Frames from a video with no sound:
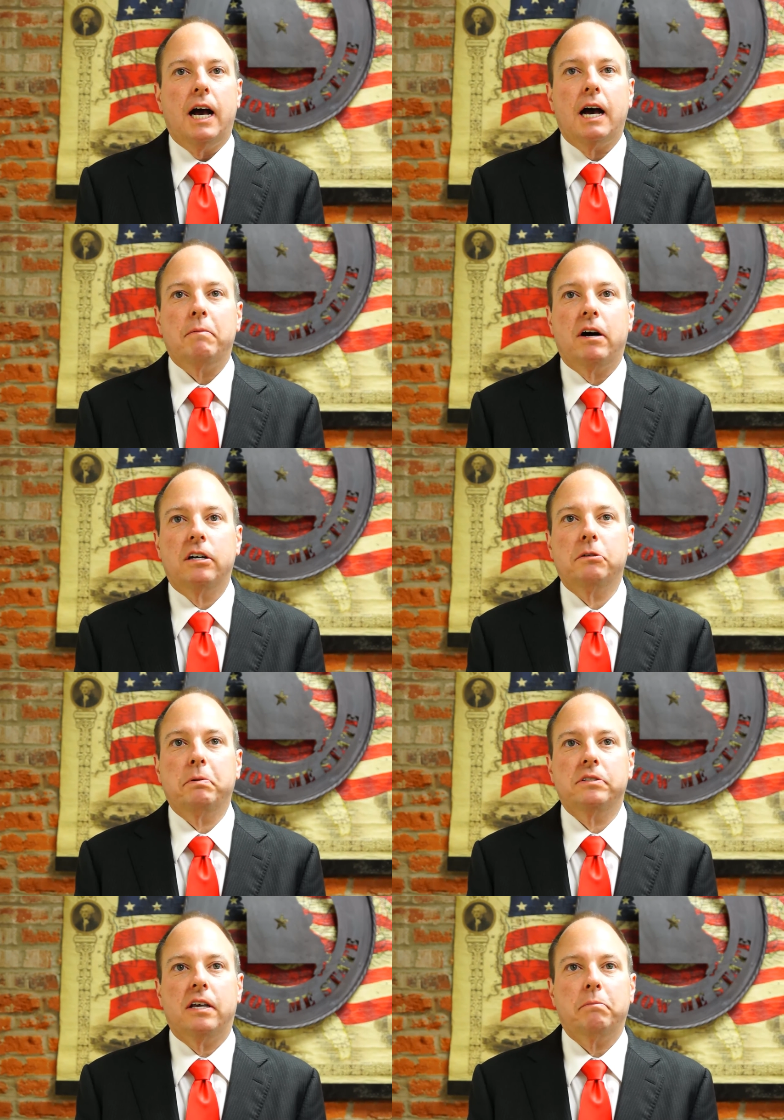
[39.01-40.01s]
I'm
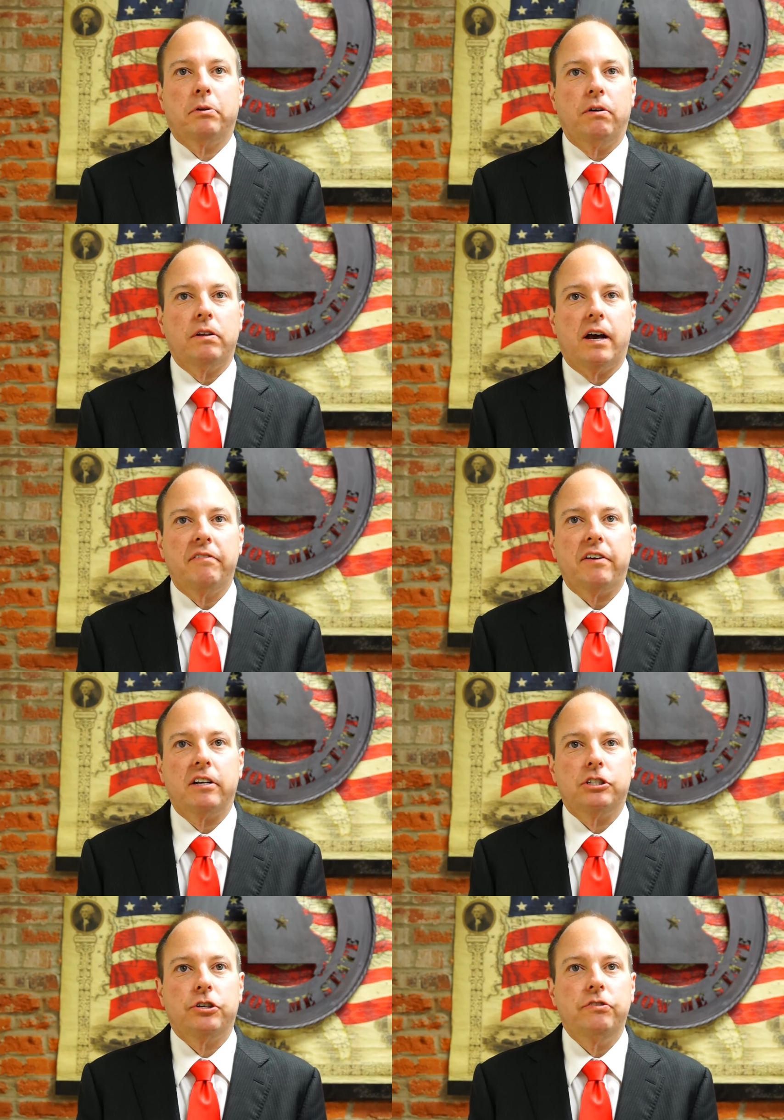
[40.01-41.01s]
100% pro-life
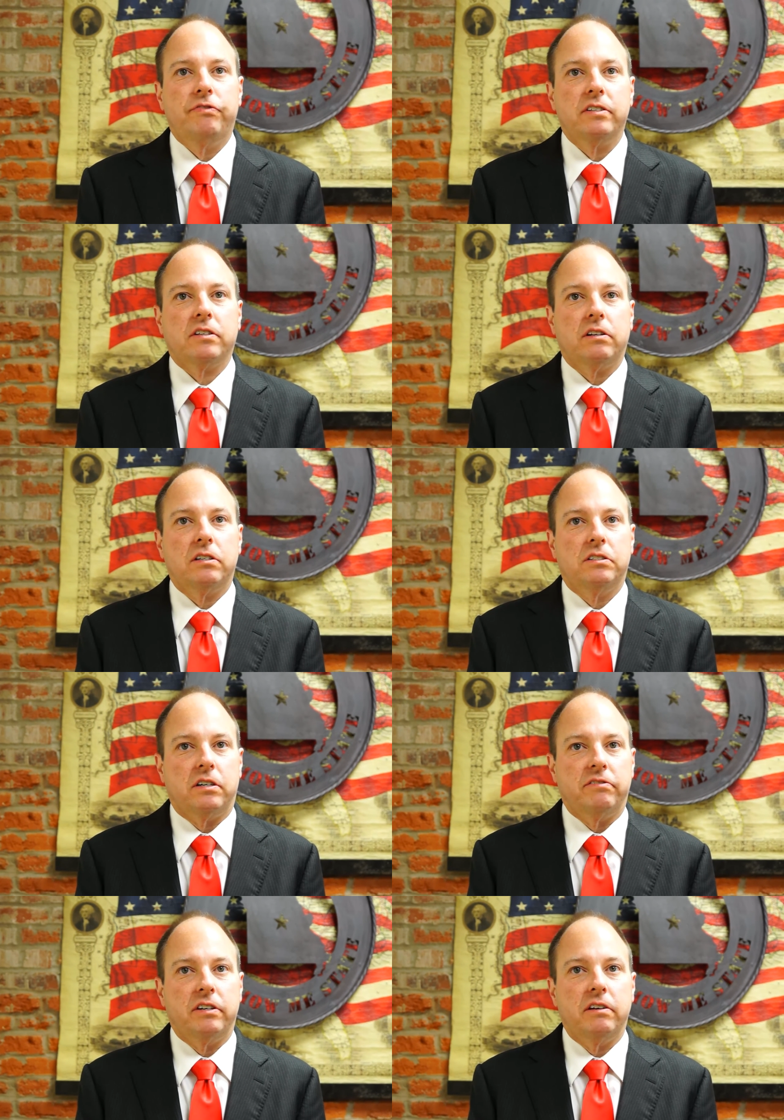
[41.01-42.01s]
and a true fiscal
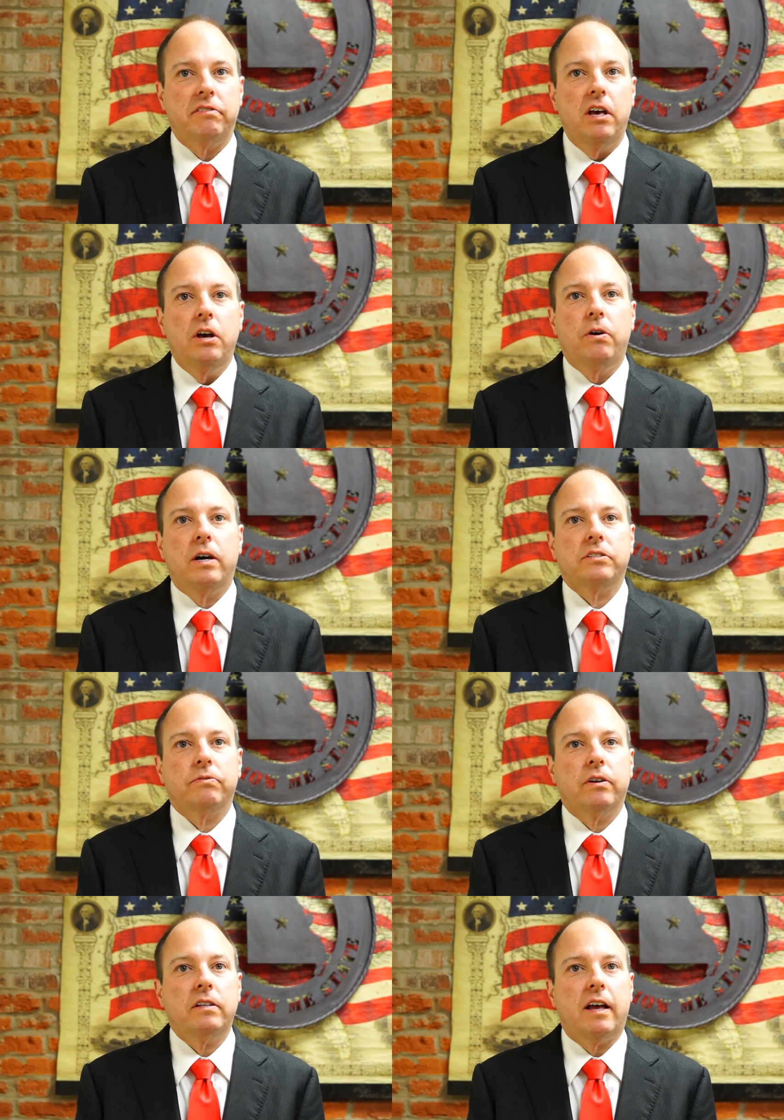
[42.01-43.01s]
conservative who has
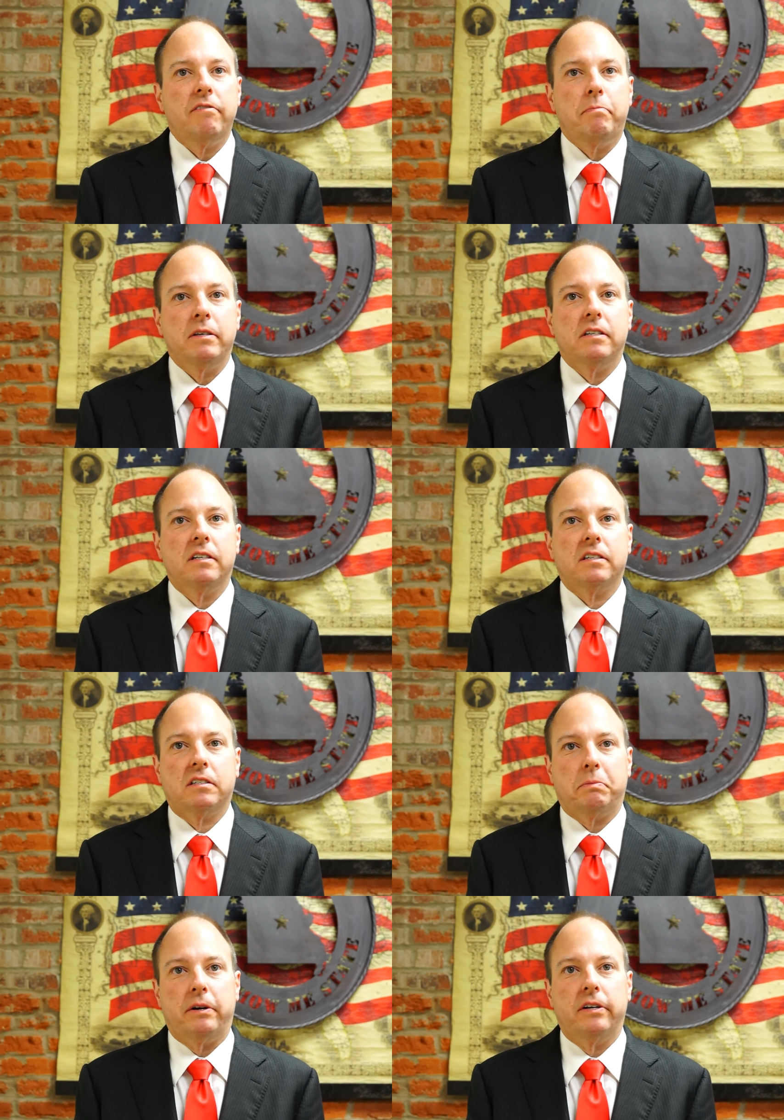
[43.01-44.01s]
a real-life business
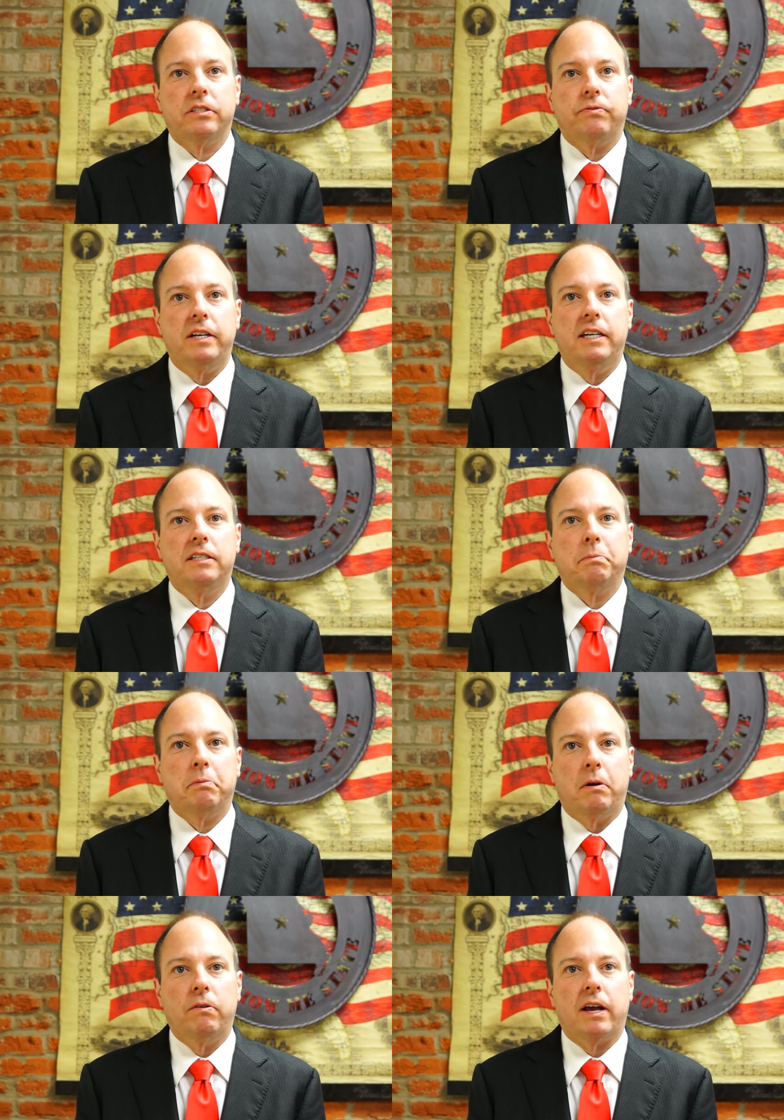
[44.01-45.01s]
experience we need to
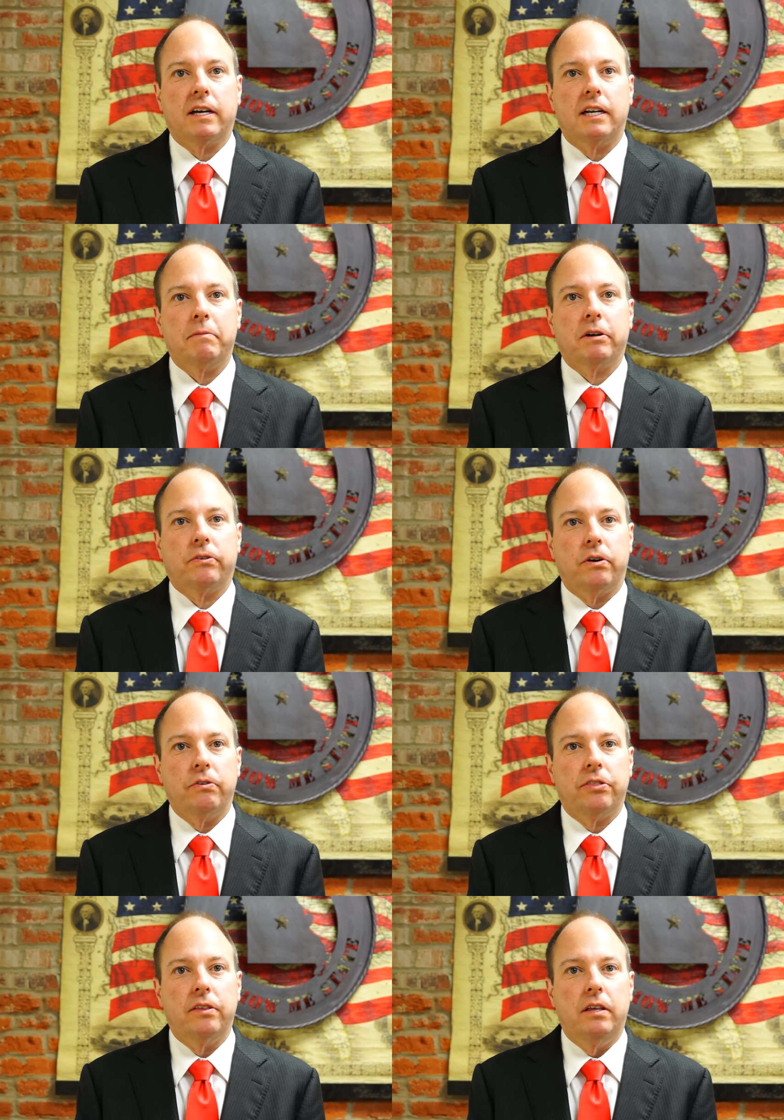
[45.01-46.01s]
promote economic
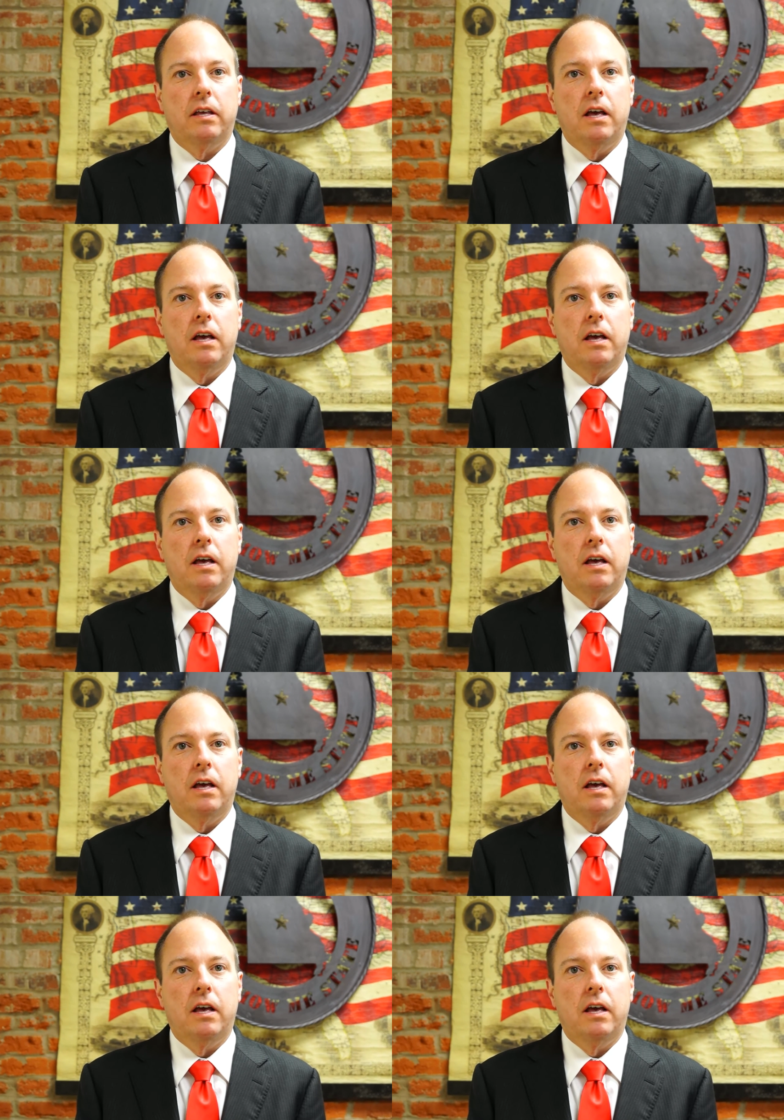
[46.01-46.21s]
growth.